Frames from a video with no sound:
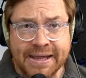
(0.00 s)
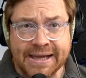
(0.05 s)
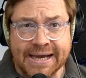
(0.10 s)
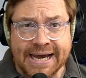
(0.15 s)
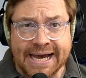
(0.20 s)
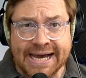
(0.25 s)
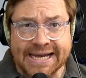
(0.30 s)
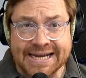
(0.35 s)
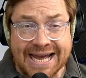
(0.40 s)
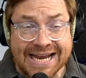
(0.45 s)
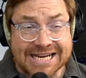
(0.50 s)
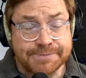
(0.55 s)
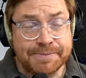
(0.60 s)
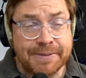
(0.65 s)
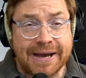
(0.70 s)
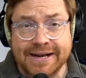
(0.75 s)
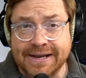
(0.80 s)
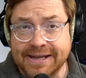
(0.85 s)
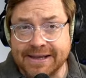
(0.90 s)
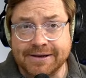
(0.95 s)
and
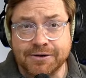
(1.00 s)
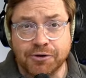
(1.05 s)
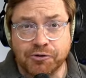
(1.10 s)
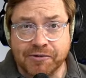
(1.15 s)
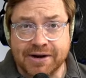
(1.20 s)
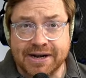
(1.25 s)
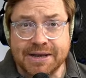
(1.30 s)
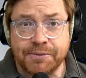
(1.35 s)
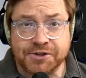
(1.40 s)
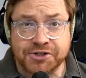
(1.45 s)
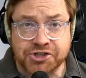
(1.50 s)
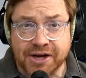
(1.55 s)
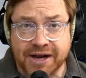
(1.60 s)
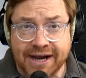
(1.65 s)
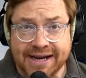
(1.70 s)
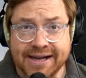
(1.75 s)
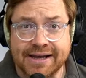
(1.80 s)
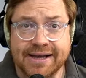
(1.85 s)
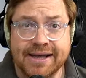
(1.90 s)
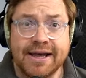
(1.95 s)
expanding already with
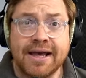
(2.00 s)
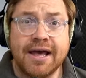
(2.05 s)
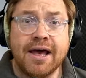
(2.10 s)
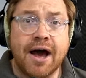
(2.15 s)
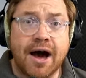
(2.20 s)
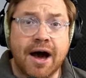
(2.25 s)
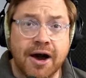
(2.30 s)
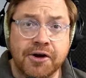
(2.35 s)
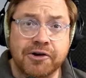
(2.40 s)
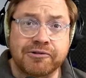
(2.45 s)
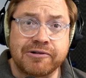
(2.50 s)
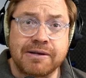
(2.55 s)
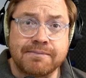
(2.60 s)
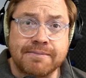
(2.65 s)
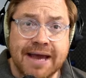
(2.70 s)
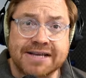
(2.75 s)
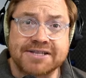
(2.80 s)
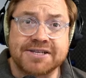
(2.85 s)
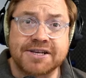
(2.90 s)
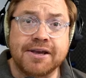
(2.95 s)
China, Hungary,
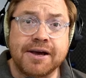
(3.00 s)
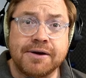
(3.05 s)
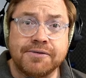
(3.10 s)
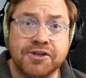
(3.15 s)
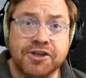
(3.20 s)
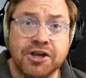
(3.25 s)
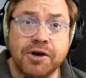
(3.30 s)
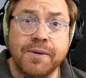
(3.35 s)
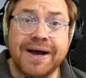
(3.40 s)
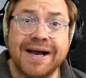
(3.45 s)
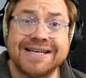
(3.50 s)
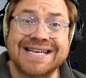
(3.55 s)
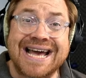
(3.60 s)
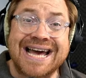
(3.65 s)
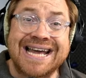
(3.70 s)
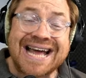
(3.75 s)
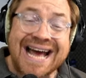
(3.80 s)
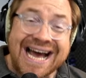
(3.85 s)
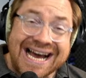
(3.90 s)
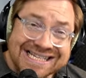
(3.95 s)
Mexico, the US,
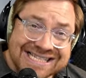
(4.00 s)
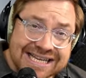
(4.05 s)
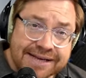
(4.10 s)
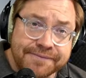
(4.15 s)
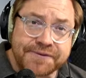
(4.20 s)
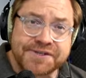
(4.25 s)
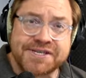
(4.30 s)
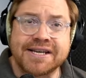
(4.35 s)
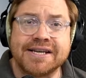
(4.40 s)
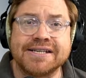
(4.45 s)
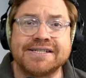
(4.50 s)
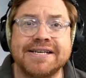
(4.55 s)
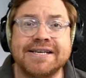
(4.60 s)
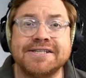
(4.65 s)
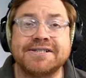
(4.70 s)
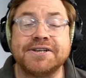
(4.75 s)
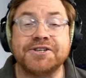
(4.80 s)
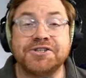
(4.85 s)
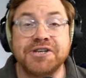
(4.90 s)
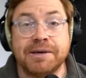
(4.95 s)
and adding
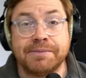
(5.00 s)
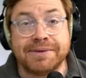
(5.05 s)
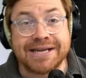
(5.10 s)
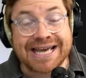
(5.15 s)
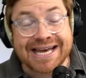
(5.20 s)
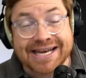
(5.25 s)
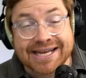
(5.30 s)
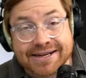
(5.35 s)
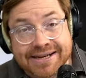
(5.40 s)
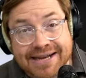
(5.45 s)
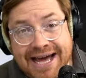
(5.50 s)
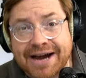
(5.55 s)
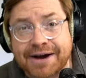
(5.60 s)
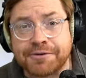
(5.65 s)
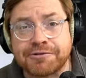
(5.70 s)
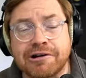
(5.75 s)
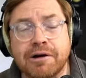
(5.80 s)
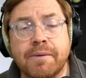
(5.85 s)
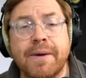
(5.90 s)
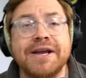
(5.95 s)
facilities in Germany and
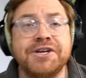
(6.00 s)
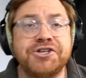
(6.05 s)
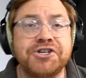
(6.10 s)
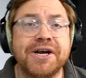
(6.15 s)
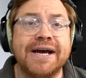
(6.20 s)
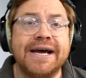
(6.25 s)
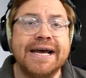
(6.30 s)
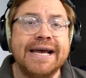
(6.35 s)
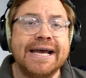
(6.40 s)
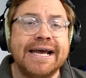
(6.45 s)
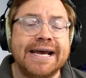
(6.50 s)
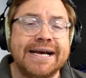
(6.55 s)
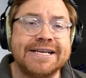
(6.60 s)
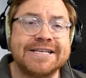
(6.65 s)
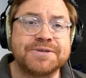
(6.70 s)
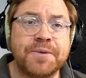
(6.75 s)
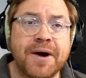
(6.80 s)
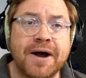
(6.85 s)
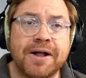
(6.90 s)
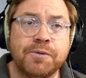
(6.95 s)
now Croatia
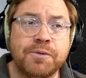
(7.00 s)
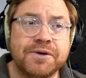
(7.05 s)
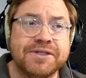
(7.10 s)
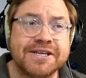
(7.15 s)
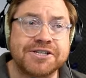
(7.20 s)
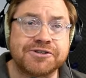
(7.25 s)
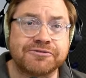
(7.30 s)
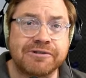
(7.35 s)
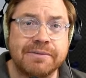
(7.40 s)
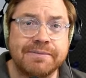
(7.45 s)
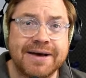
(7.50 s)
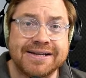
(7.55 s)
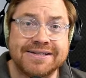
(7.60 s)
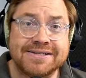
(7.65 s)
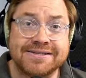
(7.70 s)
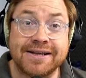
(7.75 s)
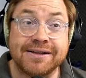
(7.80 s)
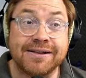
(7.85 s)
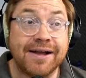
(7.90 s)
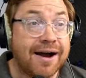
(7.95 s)
as well with this Rimac
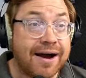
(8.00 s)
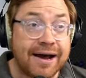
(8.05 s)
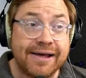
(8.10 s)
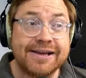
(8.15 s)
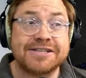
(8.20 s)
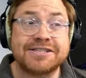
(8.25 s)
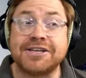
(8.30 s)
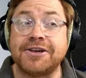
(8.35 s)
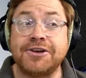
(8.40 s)
deal. I think it's a